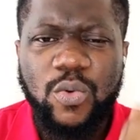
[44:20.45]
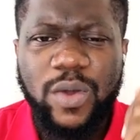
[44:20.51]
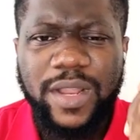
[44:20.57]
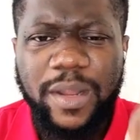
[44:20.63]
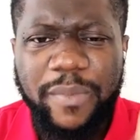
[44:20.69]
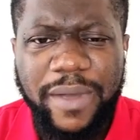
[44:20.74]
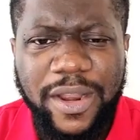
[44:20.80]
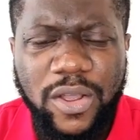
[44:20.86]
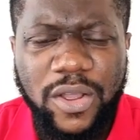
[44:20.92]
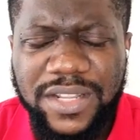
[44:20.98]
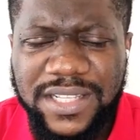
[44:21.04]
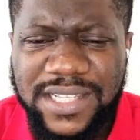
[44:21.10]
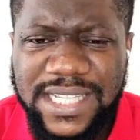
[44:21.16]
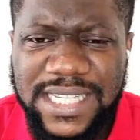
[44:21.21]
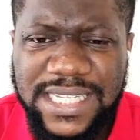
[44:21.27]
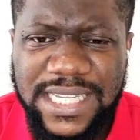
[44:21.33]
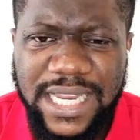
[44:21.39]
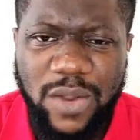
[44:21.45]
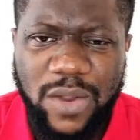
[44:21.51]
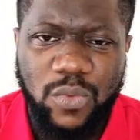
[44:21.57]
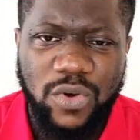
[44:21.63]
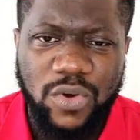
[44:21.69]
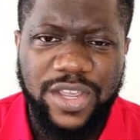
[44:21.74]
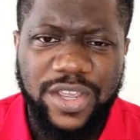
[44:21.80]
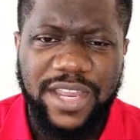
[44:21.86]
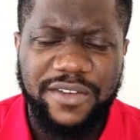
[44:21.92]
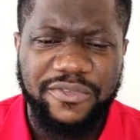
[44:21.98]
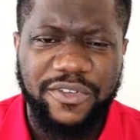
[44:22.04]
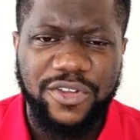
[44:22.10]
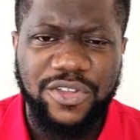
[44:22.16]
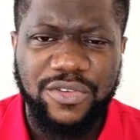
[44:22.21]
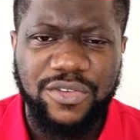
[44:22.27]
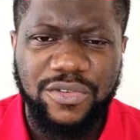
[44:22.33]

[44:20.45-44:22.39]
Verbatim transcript: What about all the things that are working for